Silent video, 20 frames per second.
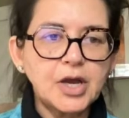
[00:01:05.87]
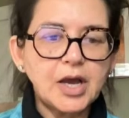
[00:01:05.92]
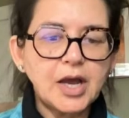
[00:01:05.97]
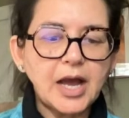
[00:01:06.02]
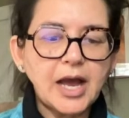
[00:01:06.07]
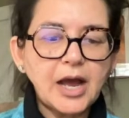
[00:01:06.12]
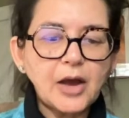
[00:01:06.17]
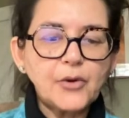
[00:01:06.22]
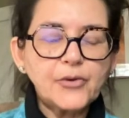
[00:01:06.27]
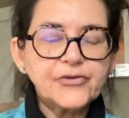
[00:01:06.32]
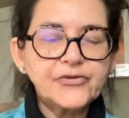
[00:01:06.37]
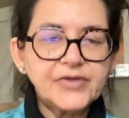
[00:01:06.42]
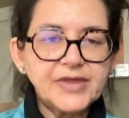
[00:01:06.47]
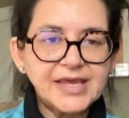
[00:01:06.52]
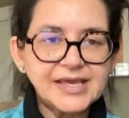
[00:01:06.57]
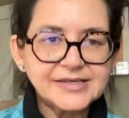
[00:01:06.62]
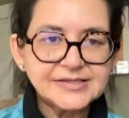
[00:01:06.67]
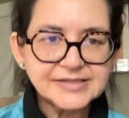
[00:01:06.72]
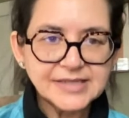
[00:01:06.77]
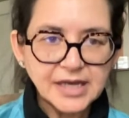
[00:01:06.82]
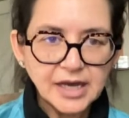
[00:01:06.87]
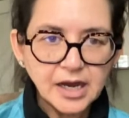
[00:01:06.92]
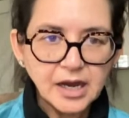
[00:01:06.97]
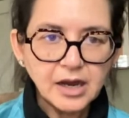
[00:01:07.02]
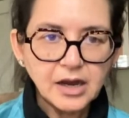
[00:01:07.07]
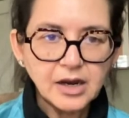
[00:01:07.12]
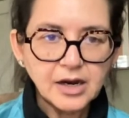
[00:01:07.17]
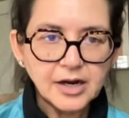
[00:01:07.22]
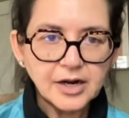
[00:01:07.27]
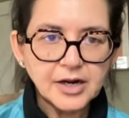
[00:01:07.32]
how things
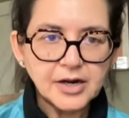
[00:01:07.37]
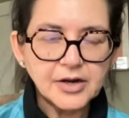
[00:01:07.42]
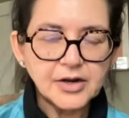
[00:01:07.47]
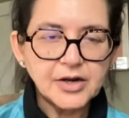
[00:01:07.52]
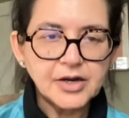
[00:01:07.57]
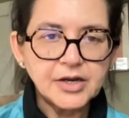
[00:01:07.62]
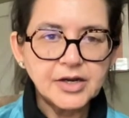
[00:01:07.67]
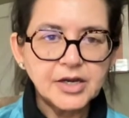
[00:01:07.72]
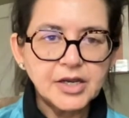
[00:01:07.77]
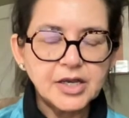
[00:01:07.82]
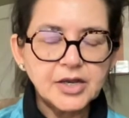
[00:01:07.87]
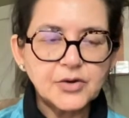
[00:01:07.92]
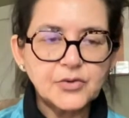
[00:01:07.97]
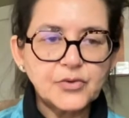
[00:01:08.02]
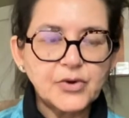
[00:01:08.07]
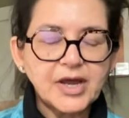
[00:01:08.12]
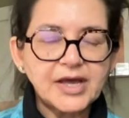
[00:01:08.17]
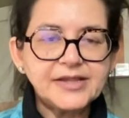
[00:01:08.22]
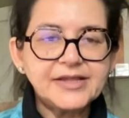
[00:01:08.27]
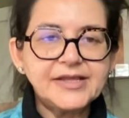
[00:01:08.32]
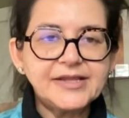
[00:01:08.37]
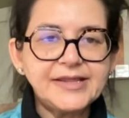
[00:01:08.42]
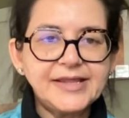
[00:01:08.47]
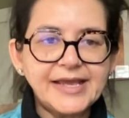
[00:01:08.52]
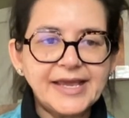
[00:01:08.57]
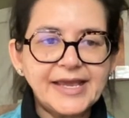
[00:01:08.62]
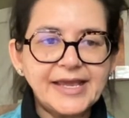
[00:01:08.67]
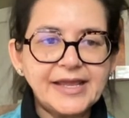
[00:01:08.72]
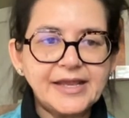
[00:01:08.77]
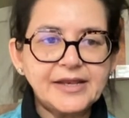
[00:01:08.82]
are rather
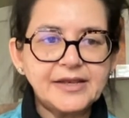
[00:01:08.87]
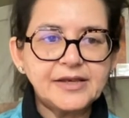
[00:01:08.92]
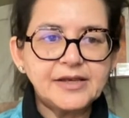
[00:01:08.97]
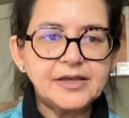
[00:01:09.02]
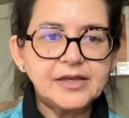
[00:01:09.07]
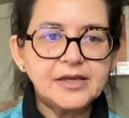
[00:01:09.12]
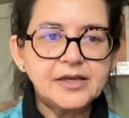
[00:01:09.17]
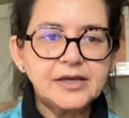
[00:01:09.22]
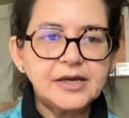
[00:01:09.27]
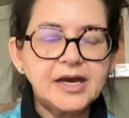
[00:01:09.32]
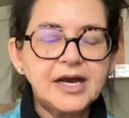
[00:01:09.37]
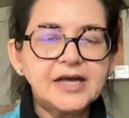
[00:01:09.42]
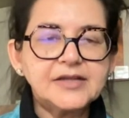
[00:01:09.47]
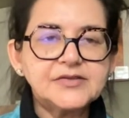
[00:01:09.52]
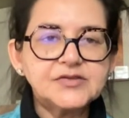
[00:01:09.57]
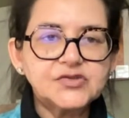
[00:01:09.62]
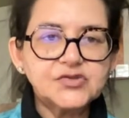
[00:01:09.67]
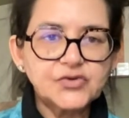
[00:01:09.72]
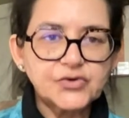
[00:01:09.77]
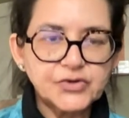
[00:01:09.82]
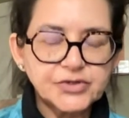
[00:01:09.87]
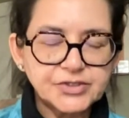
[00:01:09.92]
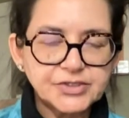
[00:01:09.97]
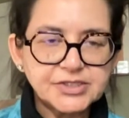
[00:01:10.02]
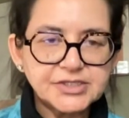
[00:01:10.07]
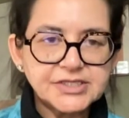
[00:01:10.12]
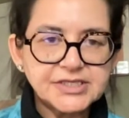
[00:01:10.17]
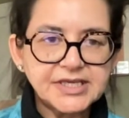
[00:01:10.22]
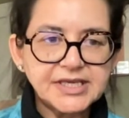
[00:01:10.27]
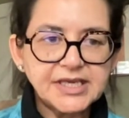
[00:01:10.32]
than
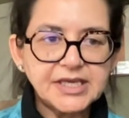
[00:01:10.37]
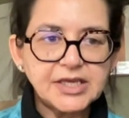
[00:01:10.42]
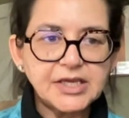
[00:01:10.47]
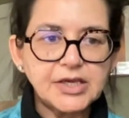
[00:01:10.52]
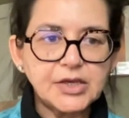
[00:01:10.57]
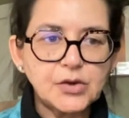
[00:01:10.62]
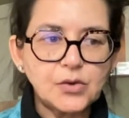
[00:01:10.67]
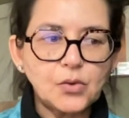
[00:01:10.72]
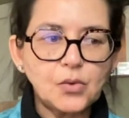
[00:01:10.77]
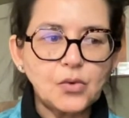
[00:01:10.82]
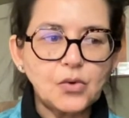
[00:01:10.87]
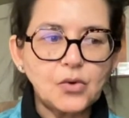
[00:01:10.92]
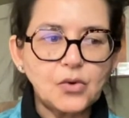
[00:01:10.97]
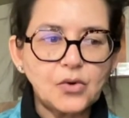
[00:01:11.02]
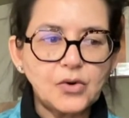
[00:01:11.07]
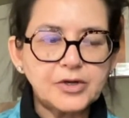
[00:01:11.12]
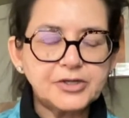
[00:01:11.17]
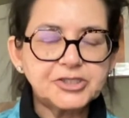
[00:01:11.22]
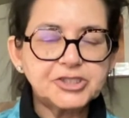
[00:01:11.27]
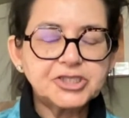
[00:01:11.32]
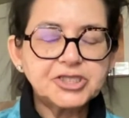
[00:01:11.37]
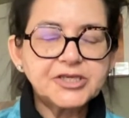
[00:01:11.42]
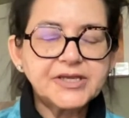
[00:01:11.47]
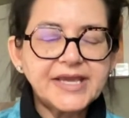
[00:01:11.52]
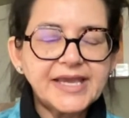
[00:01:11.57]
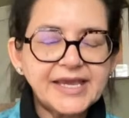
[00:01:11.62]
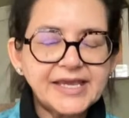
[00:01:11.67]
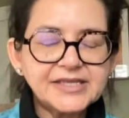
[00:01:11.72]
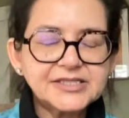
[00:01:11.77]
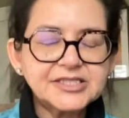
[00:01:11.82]
uncertainty or
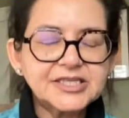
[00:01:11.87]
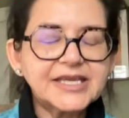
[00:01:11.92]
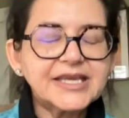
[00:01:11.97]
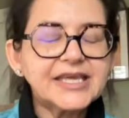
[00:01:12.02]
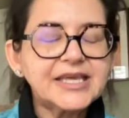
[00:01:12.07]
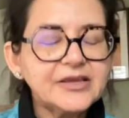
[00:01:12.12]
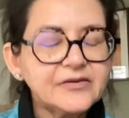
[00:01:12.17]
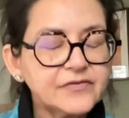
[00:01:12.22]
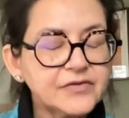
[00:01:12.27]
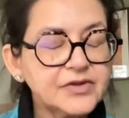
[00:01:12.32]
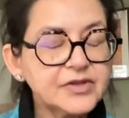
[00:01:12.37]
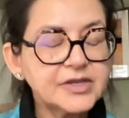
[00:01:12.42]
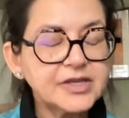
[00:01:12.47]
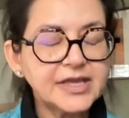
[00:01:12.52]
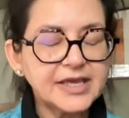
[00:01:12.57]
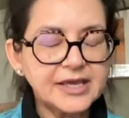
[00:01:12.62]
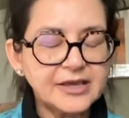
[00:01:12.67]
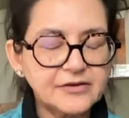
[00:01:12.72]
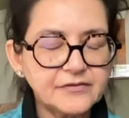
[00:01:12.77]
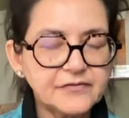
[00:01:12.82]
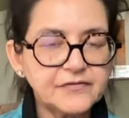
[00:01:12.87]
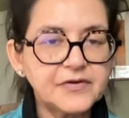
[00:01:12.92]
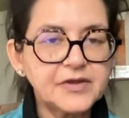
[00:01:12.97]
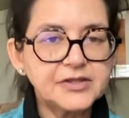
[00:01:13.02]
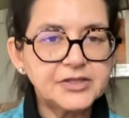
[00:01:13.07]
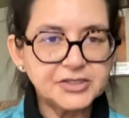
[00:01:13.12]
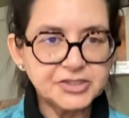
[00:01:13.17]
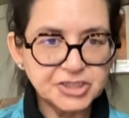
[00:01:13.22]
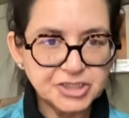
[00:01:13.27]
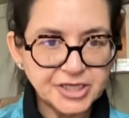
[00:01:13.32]
change, even if
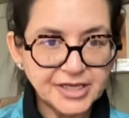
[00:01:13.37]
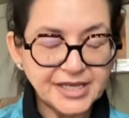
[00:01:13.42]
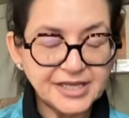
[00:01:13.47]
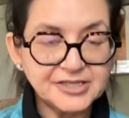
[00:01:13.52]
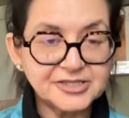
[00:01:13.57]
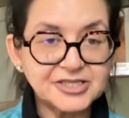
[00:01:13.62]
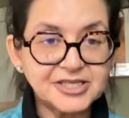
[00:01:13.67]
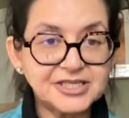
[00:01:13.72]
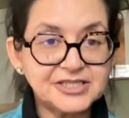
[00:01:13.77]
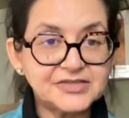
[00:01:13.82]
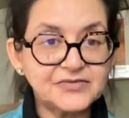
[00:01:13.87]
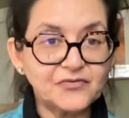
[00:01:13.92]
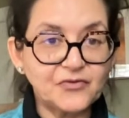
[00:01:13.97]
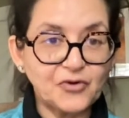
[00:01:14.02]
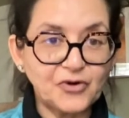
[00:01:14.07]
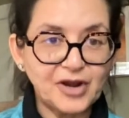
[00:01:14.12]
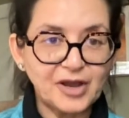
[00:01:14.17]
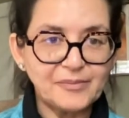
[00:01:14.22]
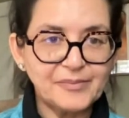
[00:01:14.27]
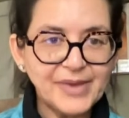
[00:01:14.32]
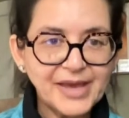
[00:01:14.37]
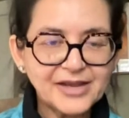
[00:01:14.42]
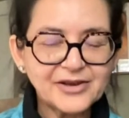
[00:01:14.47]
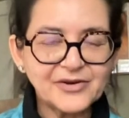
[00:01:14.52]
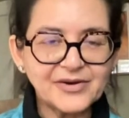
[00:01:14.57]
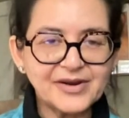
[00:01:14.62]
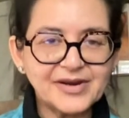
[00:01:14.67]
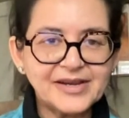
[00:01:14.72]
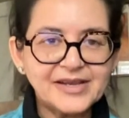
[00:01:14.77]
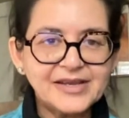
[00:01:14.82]
the change is for our
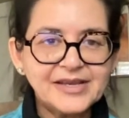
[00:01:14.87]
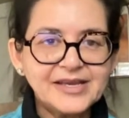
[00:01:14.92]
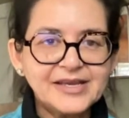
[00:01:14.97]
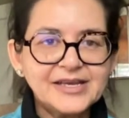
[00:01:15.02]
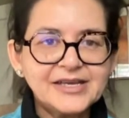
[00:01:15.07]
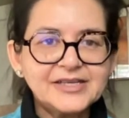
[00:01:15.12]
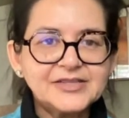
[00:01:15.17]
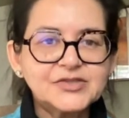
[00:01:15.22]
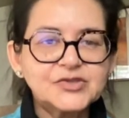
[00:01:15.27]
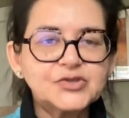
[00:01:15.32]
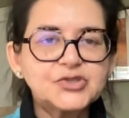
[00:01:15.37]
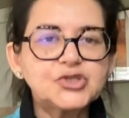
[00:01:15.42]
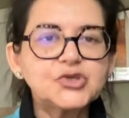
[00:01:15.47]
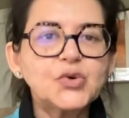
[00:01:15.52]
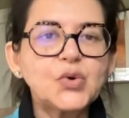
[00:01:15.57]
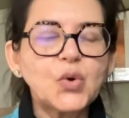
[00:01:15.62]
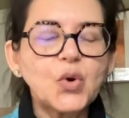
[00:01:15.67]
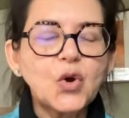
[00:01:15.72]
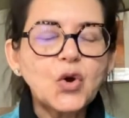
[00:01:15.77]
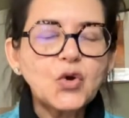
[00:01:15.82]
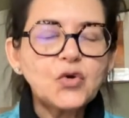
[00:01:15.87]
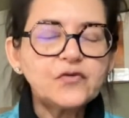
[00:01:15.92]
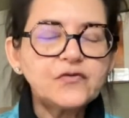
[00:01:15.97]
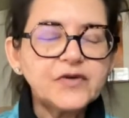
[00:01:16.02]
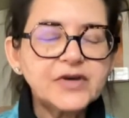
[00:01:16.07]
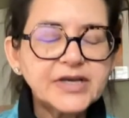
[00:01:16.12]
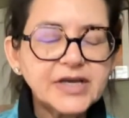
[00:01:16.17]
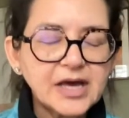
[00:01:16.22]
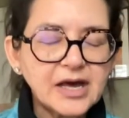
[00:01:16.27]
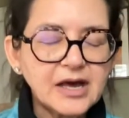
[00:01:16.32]
better. So, to
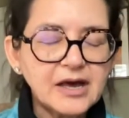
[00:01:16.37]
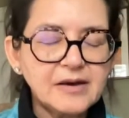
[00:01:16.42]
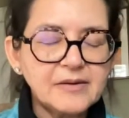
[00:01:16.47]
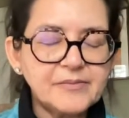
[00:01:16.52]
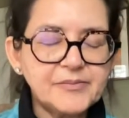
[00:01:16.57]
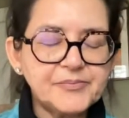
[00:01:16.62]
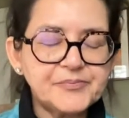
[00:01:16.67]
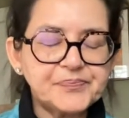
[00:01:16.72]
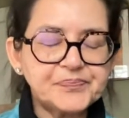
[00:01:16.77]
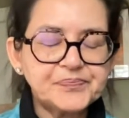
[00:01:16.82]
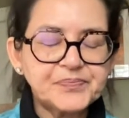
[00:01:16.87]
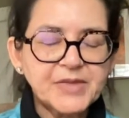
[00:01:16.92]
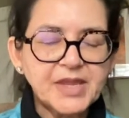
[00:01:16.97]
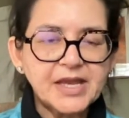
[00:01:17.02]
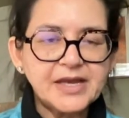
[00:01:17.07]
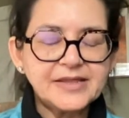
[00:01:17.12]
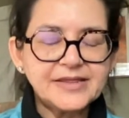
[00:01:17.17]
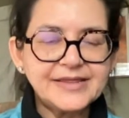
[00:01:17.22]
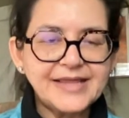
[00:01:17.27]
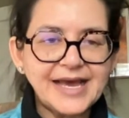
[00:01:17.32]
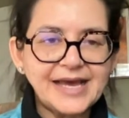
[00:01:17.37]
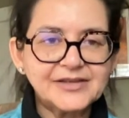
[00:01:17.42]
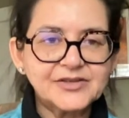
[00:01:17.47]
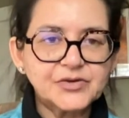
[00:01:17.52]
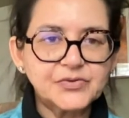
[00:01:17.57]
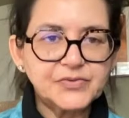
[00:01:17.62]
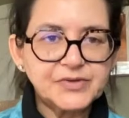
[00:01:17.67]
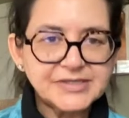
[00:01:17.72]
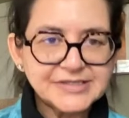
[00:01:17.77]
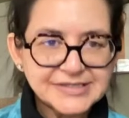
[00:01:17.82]
overcome
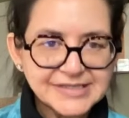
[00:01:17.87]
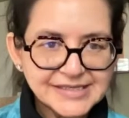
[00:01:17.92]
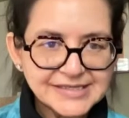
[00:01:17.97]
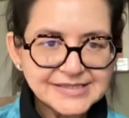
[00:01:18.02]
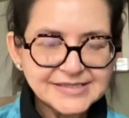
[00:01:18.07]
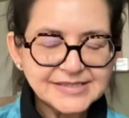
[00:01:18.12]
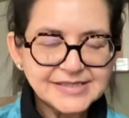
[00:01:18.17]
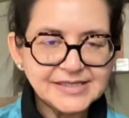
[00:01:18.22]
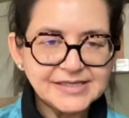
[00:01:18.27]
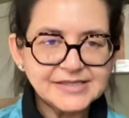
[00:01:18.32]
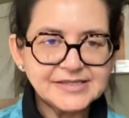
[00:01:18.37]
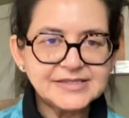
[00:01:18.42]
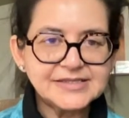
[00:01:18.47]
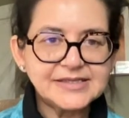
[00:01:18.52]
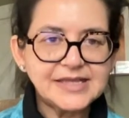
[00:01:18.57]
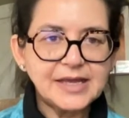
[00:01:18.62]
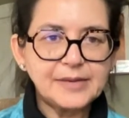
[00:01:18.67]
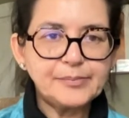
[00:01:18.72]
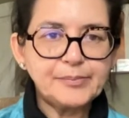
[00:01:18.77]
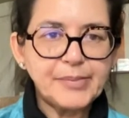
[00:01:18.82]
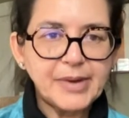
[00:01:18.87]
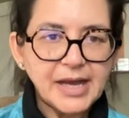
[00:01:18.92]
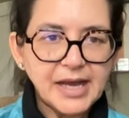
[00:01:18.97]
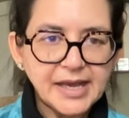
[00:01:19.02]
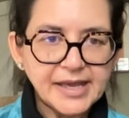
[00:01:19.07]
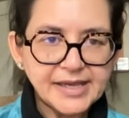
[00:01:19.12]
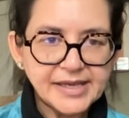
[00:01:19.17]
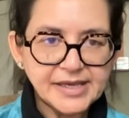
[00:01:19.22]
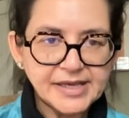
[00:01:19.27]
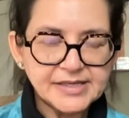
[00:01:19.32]
that resistance, that
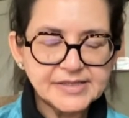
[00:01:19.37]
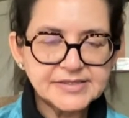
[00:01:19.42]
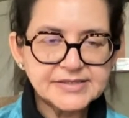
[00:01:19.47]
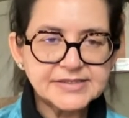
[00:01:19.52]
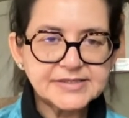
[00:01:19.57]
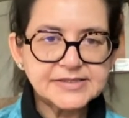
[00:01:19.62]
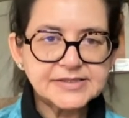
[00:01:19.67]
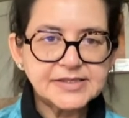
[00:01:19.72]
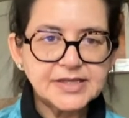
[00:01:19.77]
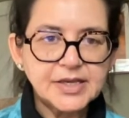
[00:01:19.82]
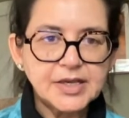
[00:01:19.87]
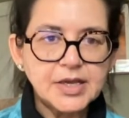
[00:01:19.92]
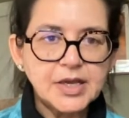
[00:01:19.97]
bias,